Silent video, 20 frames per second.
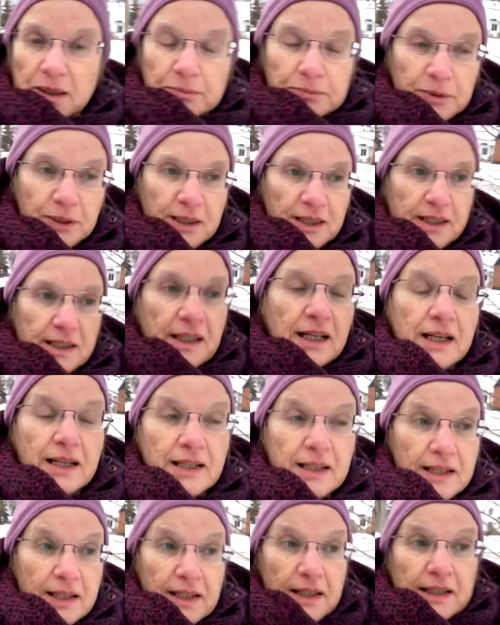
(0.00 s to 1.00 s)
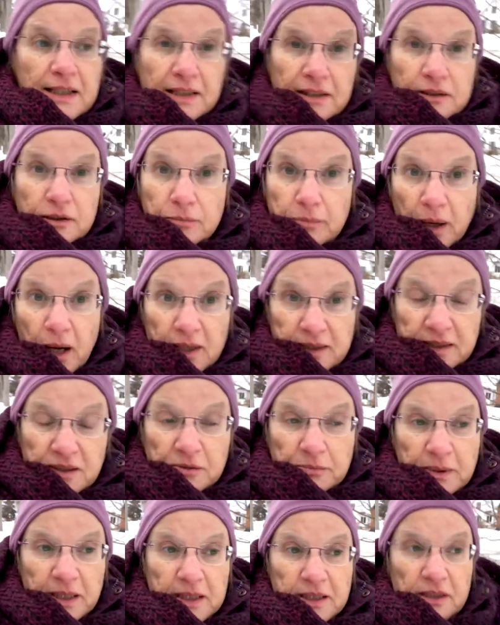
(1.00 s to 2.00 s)
put it, your body's
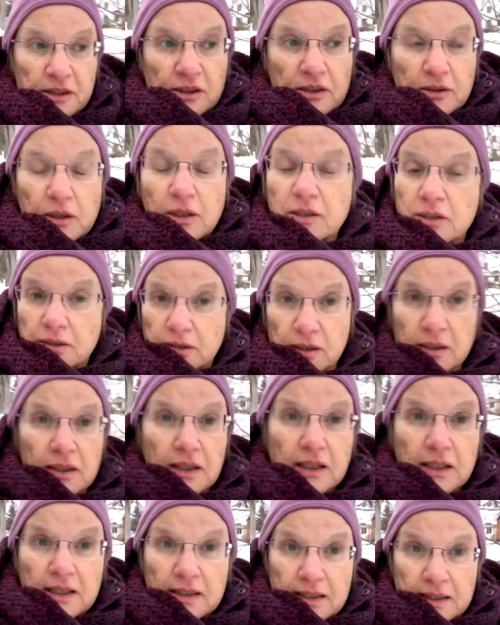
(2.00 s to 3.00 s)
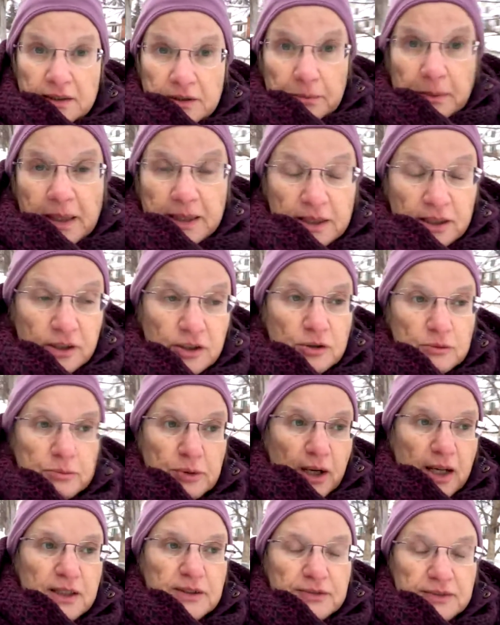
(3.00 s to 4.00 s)
making you
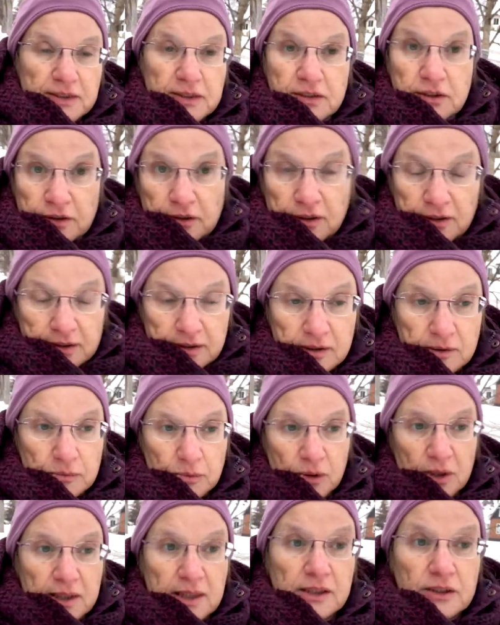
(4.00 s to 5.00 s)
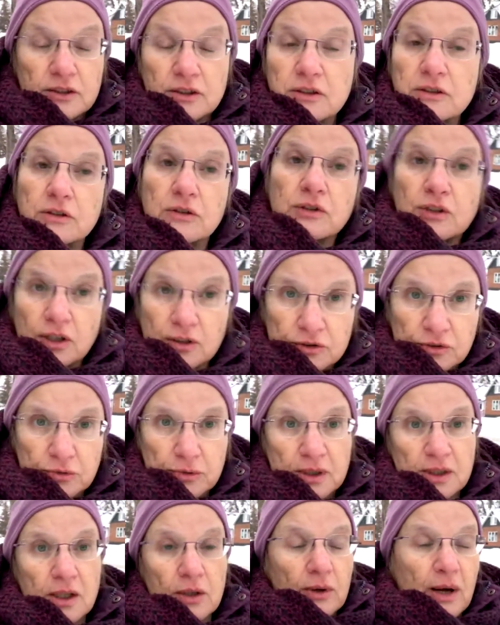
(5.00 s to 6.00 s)
breakfast early in the morning. Your glucose will
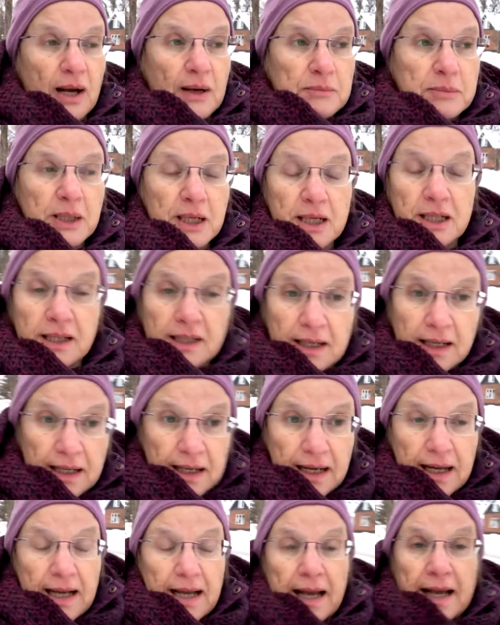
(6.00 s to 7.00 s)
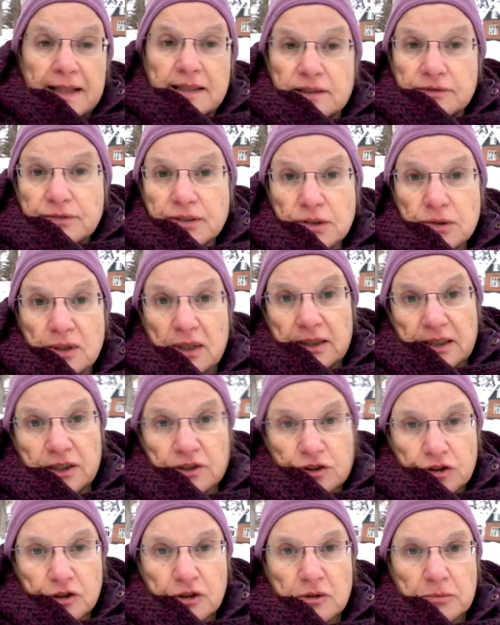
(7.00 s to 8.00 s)
go up. And if you are a
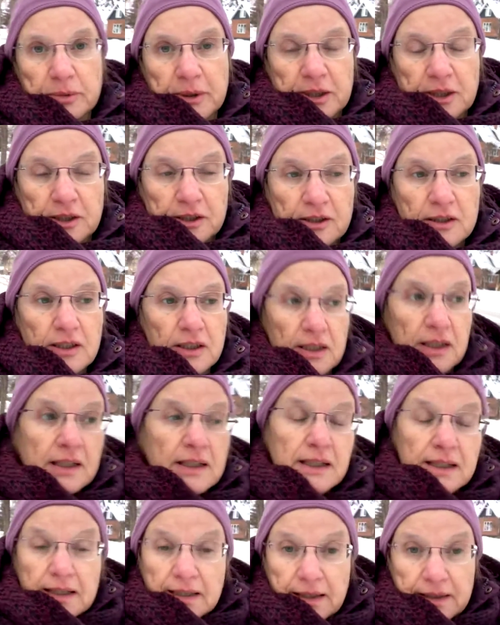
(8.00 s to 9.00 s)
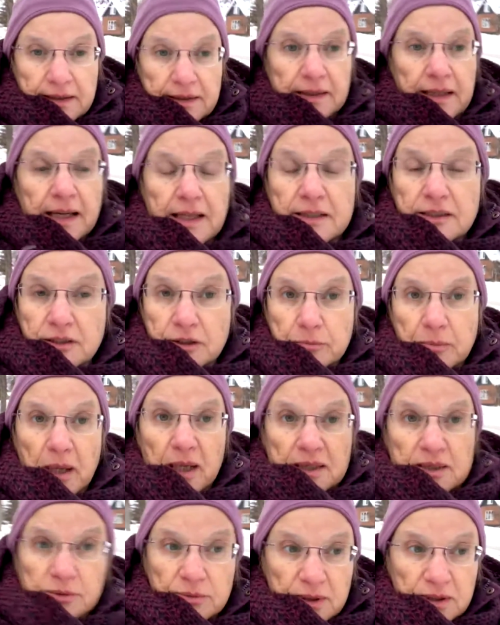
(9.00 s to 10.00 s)
sugar burner, then your
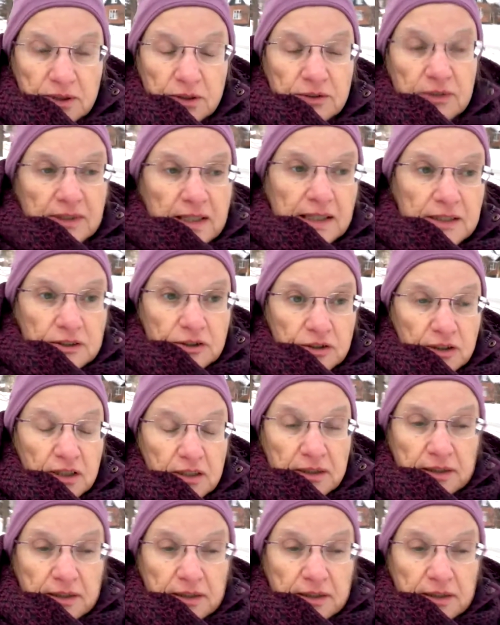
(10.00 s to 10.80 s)
body will use that